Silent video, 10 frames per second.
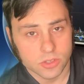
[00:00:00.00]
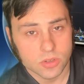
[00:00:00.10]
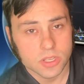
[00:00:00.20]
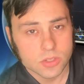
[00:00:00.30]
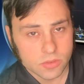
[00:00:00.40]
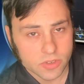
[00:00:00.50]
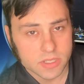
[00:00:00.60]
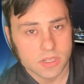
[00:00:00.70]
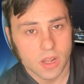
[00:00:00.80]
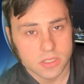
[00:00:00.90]
you get two free
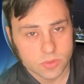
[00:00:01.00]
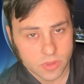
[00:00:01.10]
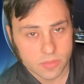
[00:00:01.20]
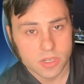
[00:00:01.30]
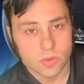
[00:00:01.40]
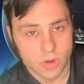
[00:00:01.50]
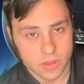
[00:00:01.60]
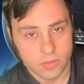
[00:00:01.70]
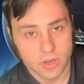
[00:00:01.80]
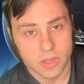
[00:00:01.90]
stocks worth up to
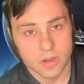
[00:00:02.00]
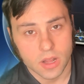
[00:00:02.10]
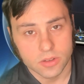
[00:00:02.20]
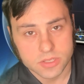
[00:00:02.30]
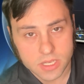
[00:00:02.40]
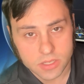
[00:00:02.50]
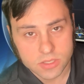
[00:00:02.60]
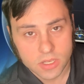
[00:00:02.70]
$2,300 each.